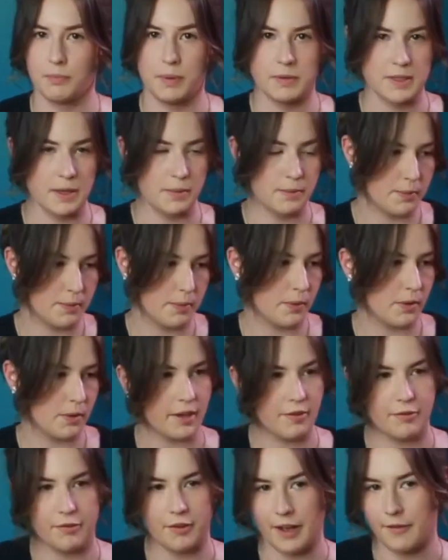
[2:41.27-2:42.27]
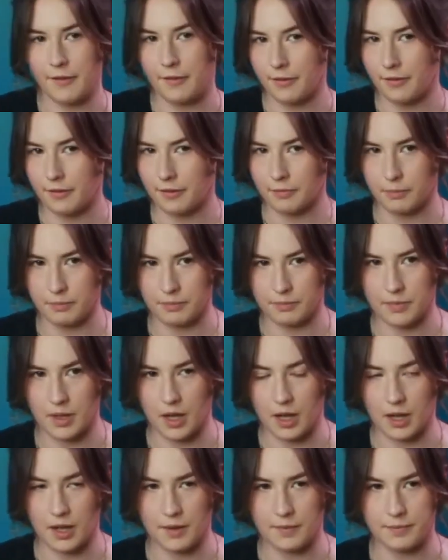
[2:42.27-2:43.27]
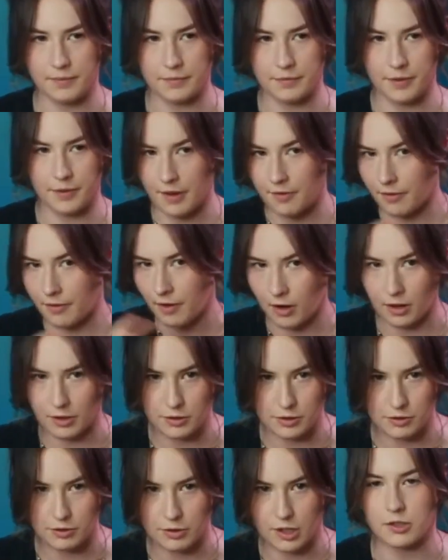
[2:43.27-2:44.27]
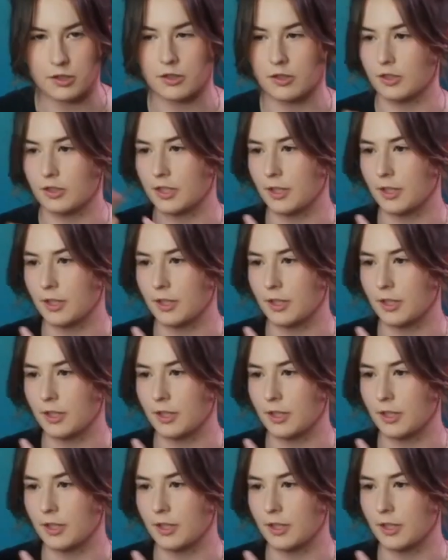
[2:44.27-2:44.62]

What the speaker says: Some people like five arc structure.